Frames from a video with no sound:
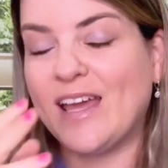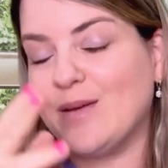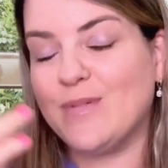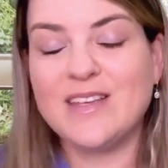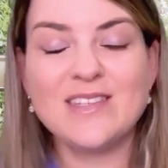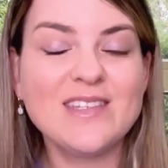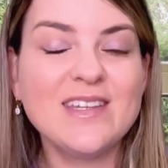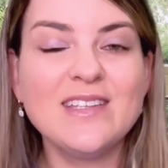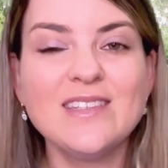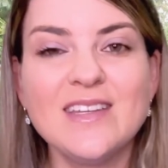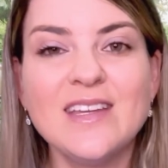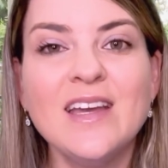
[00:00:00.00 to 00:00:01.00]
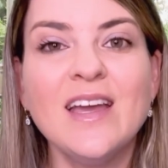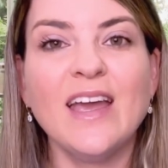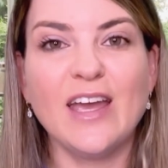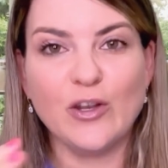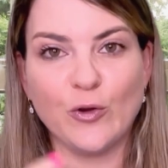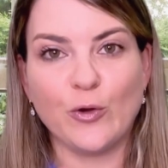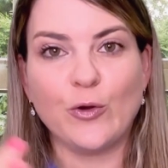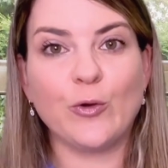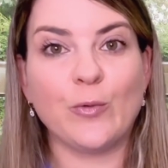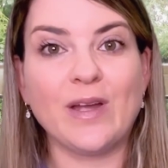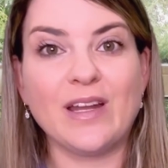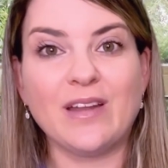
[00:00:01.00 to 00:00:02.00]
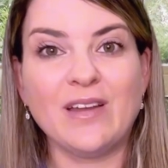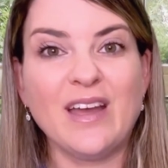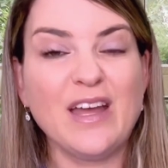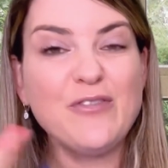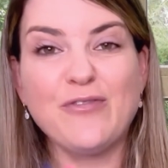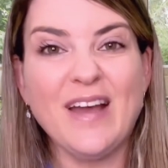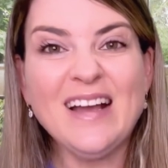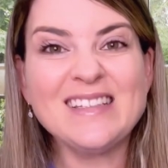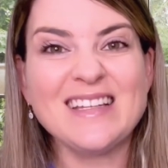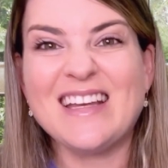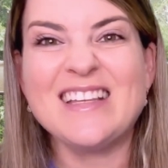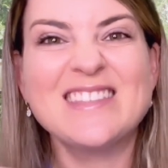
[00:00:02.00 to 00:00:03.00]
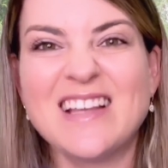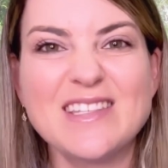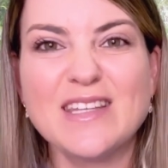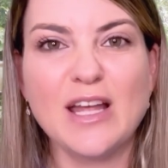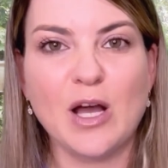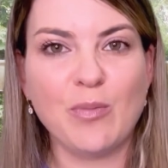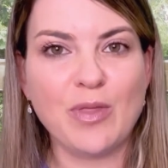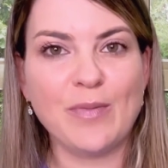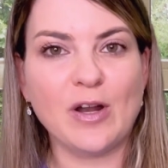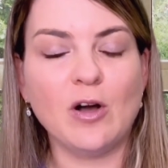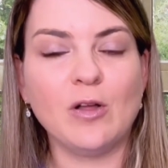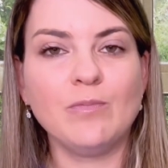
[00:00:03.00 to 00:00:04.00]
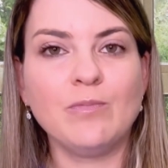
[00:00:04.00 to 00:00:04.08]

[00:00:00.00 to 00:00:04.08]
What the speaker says: B, C, D in order to read. In fact, it doesn't help them at all.